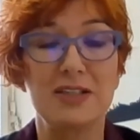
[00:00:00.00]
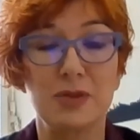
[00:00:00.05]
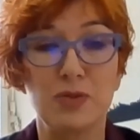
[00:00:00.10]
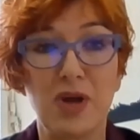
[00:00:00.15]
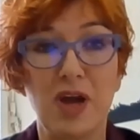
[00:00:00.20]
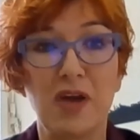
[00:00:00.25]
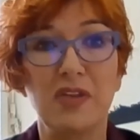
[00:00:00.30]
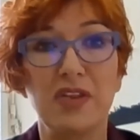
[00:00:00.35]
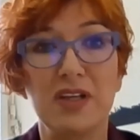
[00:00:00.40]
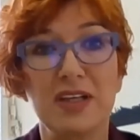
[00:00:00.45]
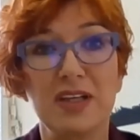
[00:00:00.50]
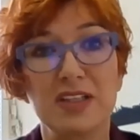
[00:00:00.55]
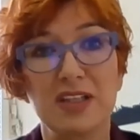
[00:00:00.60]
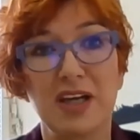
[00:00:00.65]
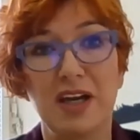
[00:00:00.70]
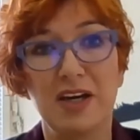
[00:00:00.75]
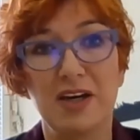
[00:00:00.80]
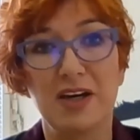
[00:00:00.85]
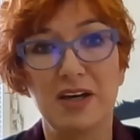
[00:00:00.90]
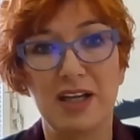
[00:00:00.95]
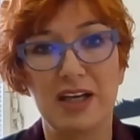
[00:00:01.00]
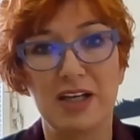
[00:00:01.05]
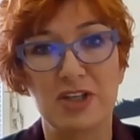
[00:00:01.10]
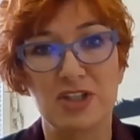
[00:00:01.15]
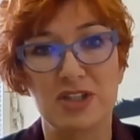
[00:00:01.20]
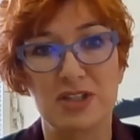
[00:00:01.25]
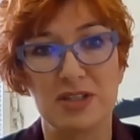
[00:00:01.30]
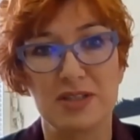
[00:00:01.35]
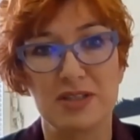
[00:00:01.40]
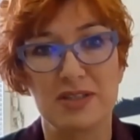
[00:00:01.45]
throughout the entire
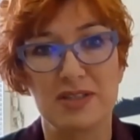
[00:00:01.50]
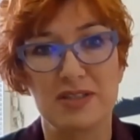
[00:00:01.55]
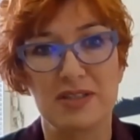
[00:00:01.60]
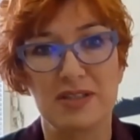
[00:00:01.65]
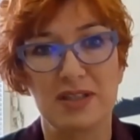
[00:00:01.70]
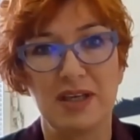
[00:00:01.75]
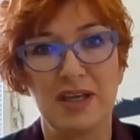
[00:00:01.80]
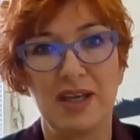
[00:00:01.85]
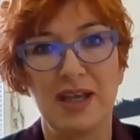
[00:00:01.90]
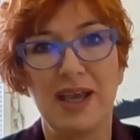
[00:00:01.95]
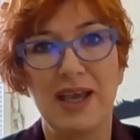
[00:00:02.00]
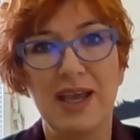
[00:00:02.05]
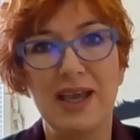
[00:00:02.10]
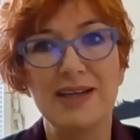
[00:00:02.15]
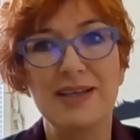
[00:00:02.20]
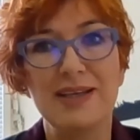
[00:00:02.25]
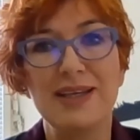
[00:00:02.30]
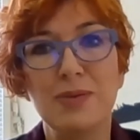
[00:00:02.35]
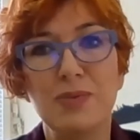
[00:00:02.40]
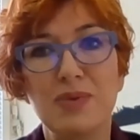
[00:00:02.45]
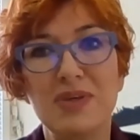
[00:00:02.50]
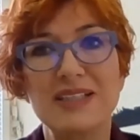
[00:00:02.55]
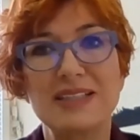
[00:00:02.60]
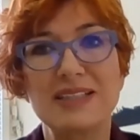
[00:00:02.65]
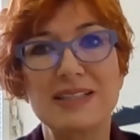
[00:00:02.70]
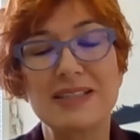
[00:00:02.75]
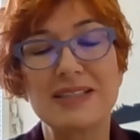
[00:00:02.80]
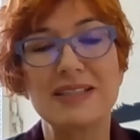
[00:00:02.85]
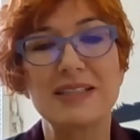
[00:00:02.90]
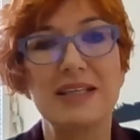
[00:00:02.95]
elections, and he
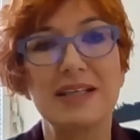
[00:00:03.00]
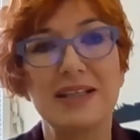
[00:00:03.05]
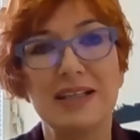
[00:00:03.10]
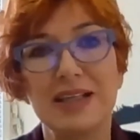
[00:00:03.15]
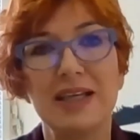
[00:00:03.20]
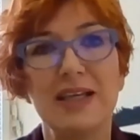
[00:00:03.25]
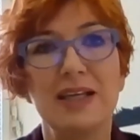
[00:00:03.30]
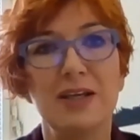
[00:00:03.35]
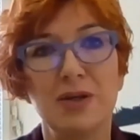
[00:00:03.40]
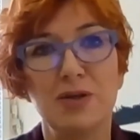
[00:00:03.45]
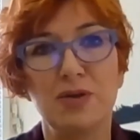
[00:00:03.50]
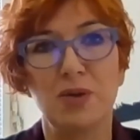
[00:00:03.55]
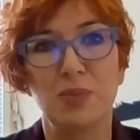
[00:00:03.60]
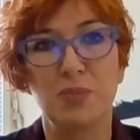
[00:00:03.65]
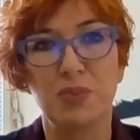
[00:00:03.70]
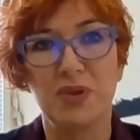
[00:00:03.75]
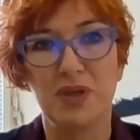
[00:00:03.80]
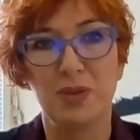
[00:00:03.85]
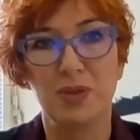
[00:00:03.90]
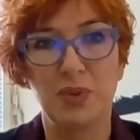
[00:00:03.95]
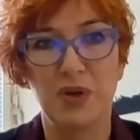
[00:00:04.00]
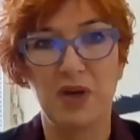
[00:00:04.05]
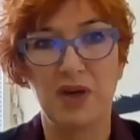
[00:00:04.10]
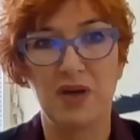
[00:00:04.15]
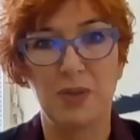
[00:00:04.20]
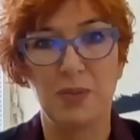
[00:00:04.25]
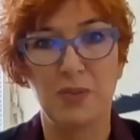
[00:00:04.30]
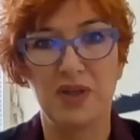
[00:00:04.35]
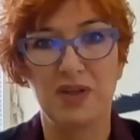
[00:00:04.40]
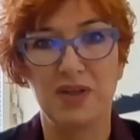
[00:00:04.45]
wins a seat in European
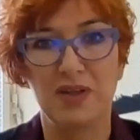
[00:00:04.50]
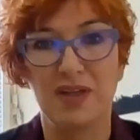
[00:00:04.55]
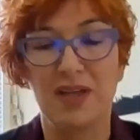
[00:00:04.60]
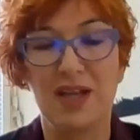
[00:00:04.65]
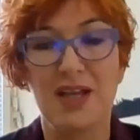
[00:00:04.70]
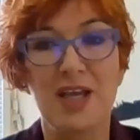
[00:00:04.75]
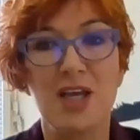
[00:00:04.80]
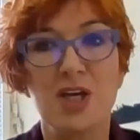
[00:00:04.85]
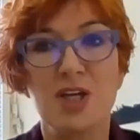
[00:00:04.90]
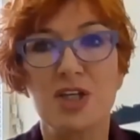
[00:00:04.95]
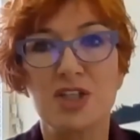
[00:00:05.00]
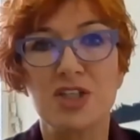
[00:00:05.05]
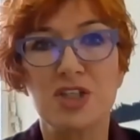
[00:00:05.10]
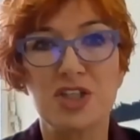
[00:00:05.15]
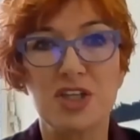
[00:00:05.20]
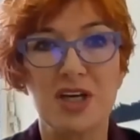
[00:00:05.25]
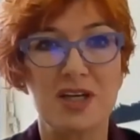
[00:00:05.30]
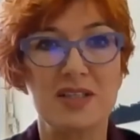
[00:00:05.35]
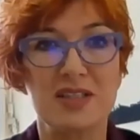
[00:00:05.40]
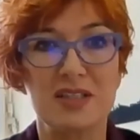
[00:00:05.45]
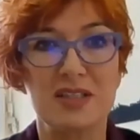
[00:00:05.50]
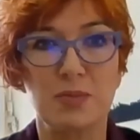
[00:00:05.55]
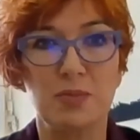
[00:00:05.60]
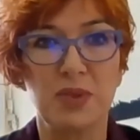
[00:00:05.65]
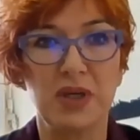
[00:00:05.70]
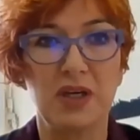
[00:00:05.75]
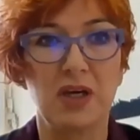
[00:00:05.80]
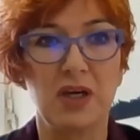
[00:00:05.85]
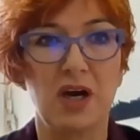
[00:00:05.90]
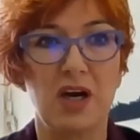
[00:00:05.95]
Parliament just
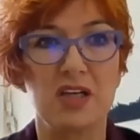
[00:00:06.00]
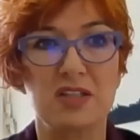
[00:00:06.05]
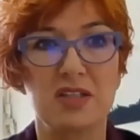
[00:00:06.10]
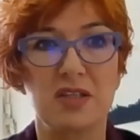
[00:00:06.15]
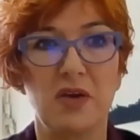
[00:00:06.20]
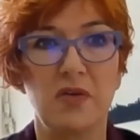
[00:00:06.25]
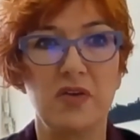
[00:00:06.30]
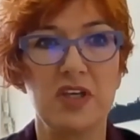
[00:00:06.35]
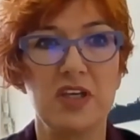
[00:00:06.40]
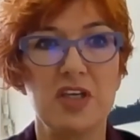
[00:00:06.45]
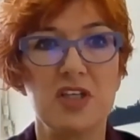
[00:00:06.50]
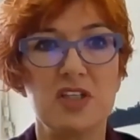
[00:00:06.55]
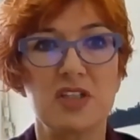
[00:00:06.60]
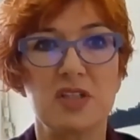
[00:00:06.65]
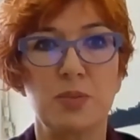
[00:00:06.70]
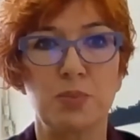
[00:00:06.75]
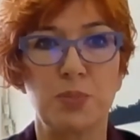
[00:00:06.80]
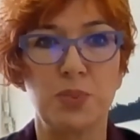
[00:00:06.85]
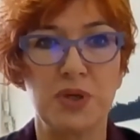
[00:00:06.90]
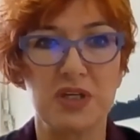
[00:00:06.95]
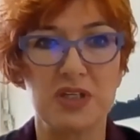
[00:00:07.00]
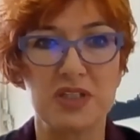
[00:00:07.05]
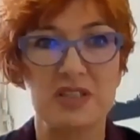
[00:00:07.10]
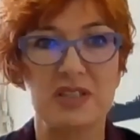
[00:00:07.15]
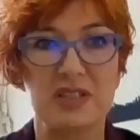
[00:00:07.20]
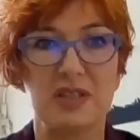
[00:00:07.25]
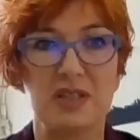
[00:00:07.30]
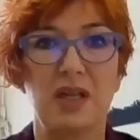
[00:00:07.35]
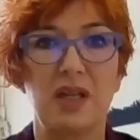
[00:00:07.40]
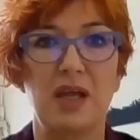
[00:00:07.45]
because of his
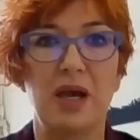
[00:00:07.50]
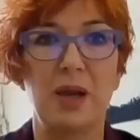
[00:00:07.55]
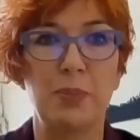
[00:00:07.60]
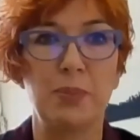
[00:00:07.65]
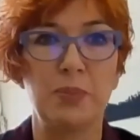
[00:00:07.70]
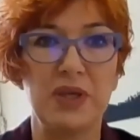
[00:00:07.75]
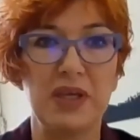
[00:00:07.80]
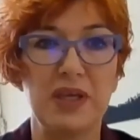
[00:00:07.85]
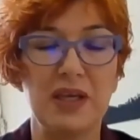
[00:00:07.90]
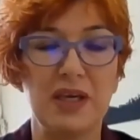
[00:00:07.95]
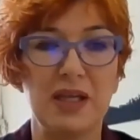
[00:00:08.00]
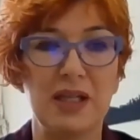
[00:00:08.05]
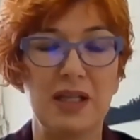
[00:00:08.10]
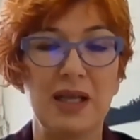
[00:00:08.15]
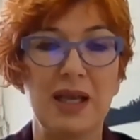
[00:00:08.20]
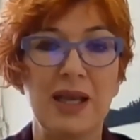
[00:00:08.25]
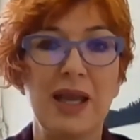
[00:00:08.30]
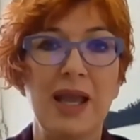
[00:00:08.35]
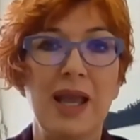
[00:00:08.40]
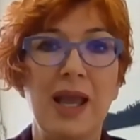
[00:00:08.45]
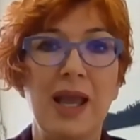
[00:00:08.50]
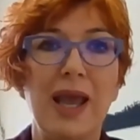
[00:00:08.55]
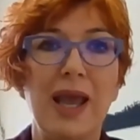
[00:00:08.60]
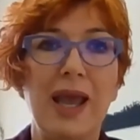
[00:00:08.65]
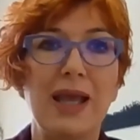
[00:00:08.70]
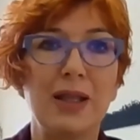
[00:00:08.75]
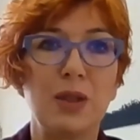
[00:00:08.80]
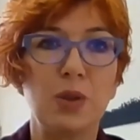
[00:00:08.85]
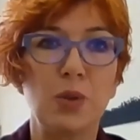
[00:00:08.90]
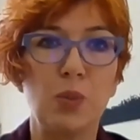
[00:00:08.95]
personal appeal
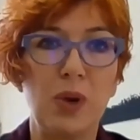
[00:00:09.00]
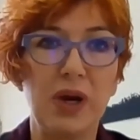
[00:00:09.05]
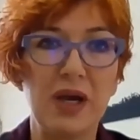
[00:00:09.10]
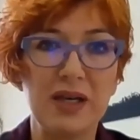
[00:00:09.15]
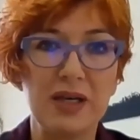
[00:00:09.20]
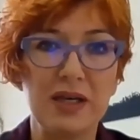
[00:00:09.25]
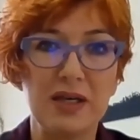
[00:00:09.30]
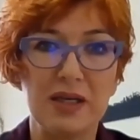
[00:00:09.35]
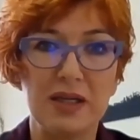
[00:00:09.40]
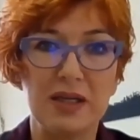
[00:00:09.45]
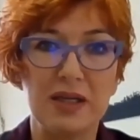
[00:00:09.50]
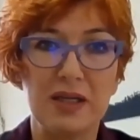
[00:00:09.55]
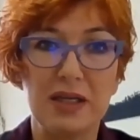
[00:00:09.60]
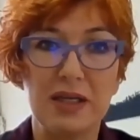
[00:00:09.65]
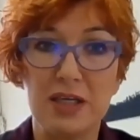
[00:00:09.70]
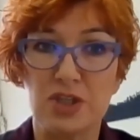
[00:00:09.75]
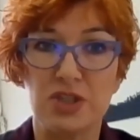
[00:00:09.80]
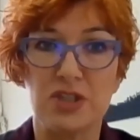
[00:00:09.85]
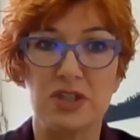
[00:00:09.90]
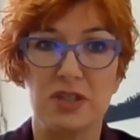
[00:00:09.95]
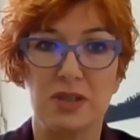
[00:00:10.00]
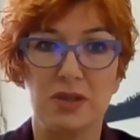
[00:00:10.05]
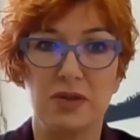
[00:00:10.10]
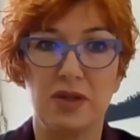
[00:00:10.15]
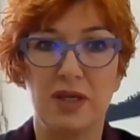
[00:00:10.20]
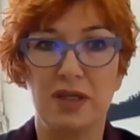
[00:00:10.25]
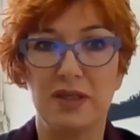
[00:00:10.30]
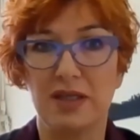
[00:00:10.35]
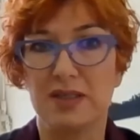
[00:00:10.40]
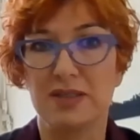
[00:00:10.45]
and one issue,
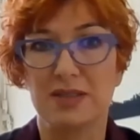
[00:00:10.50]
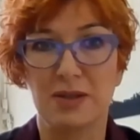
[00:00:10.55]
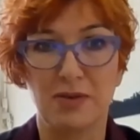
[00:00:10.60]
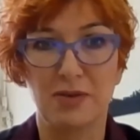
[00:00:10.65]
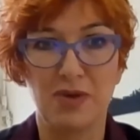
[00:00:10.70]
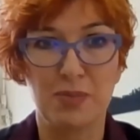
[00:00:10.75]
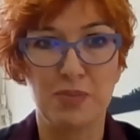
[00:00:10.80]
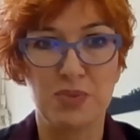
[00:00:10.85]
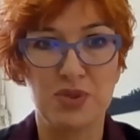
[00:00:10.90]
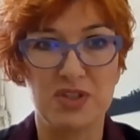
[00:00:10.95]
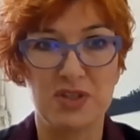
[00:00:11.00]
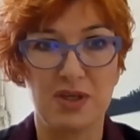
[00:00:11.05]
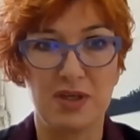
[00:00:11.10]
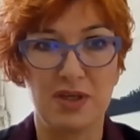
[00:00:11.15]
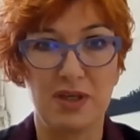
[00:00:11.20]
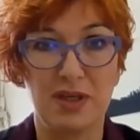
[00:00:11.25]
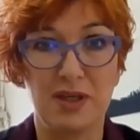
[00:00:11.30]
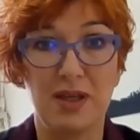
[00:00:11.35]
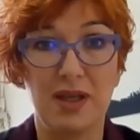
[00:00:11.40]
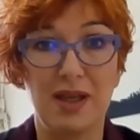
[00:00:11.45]
and that's corruption.